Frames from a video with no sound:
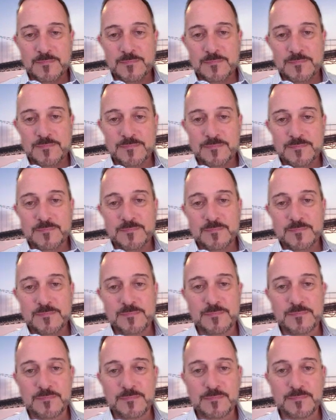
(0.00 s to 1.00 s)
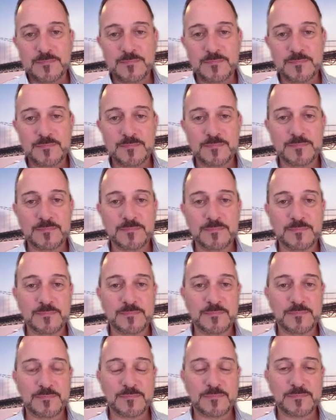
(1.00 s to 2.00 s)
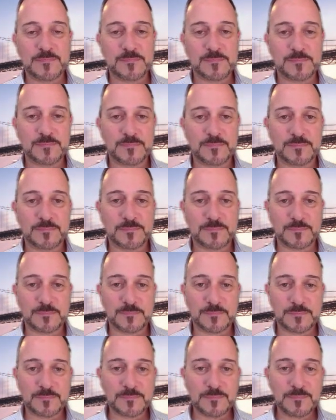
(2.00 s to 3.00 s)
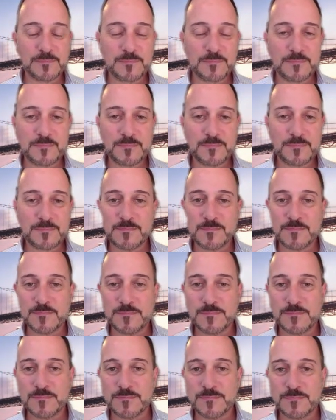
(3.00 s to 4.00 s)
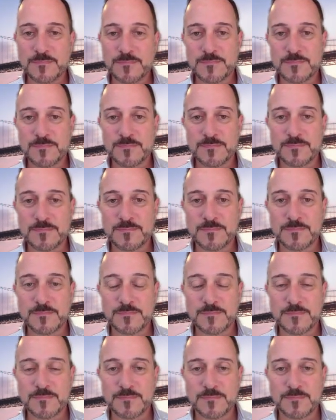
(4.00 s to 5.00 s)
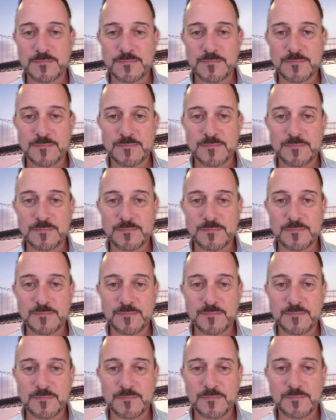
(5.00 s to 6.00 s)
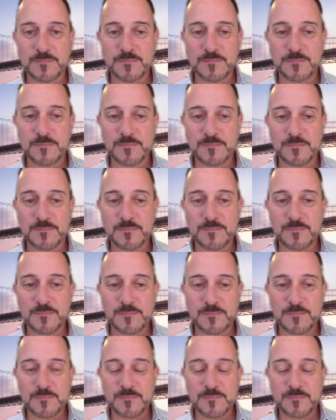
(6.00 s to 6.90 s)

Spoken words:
[no speech]